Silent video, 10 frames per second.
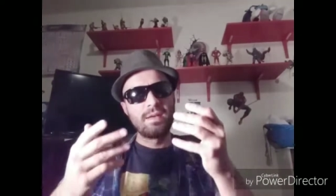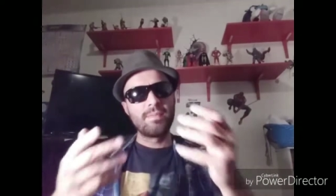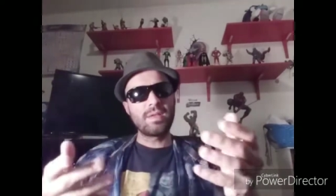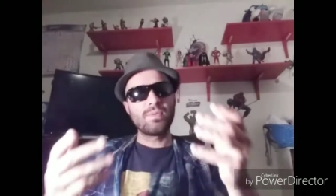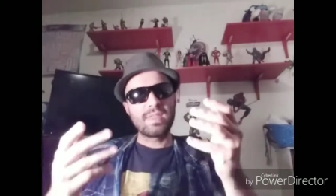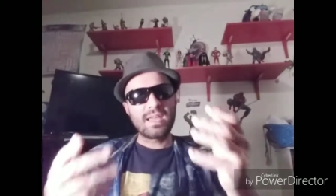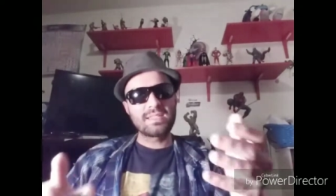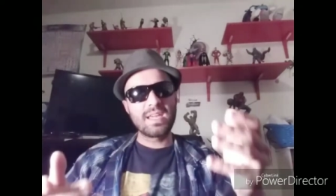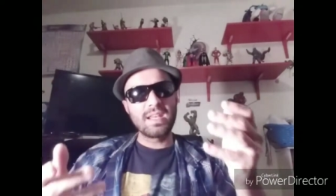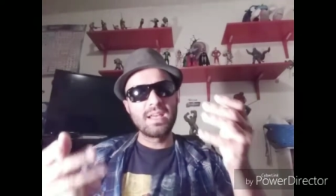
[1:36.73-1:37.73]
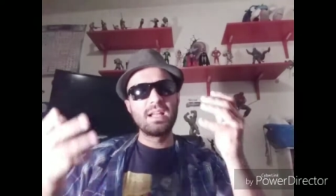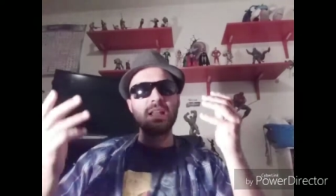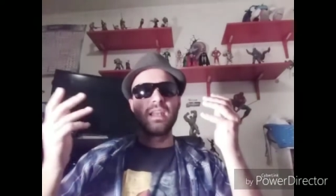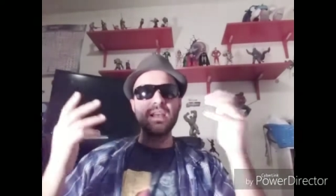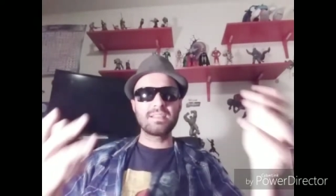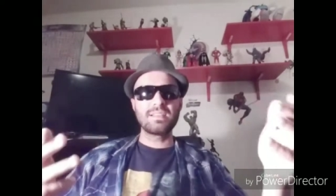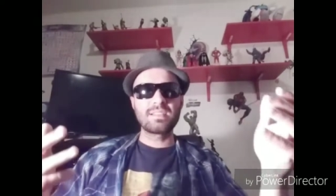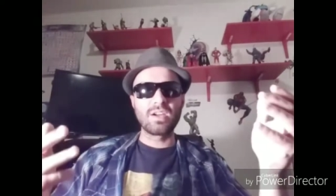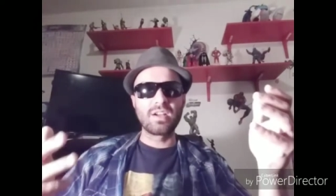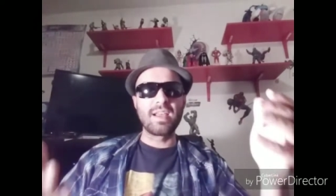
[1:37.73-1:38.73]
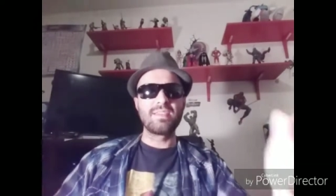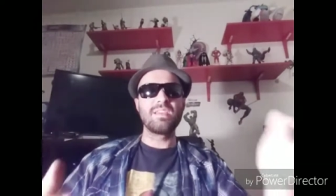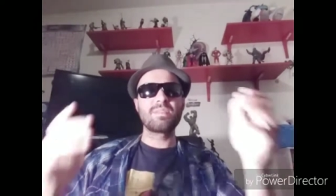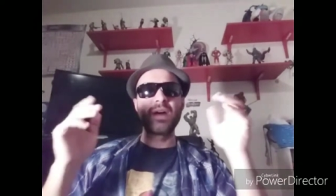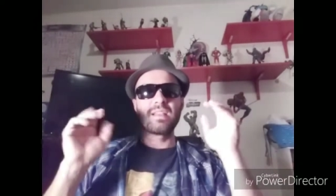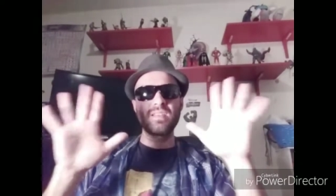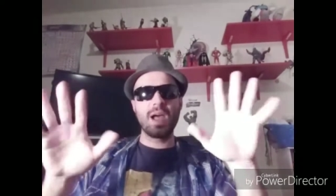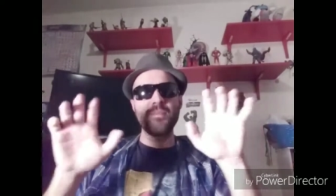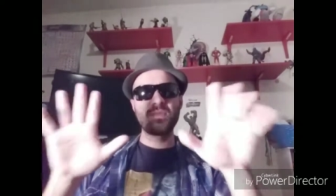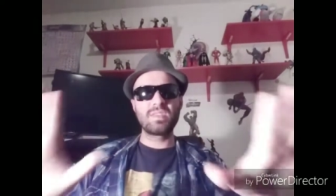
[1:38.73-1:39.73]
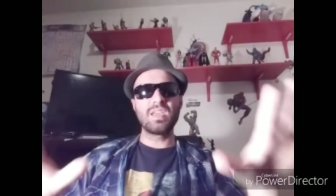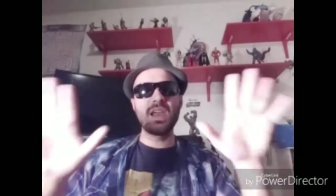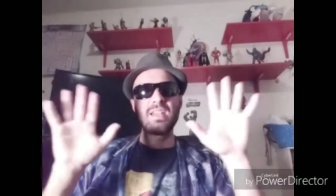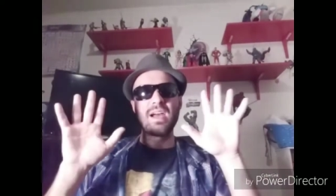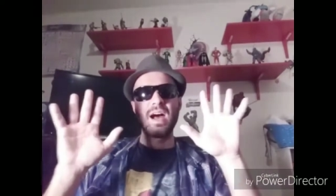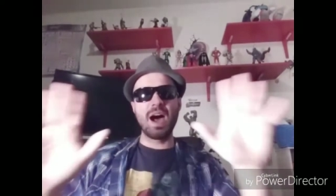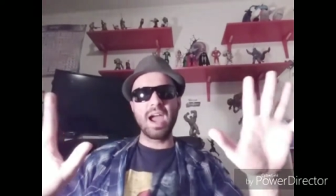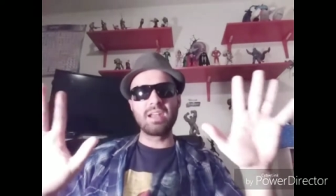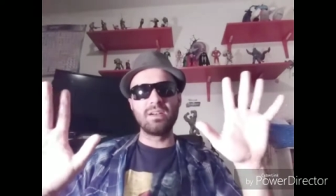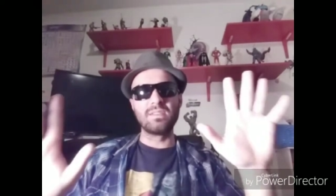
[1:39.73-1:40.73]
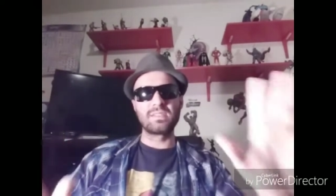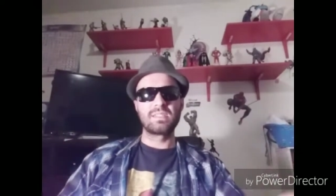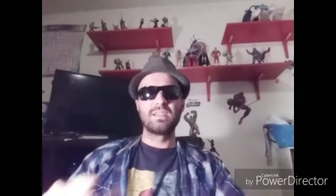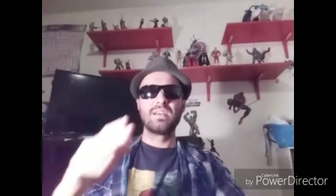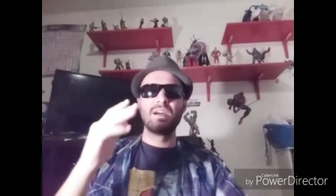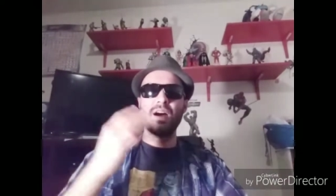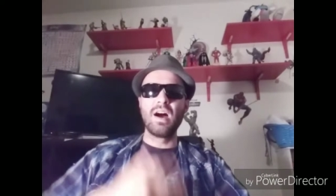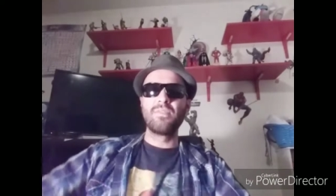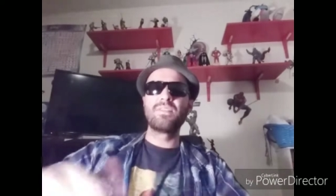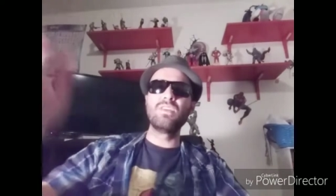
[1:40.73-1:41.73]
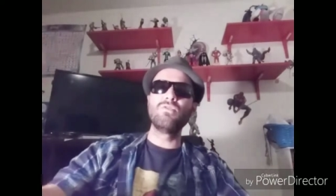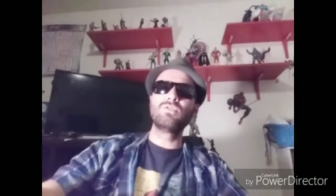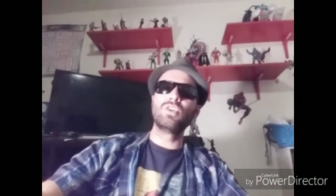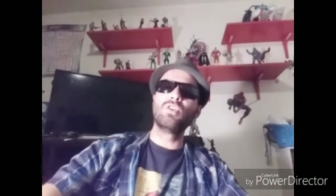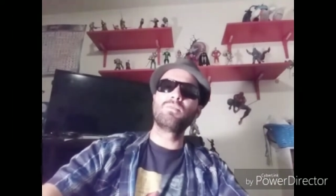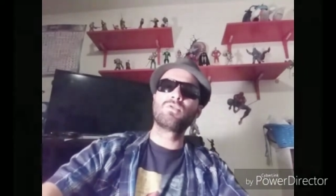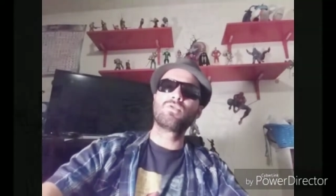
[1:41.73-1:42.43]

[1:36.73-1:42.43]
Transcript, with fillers: But with that said, let's get started. And these are my top 10 idols of YouTube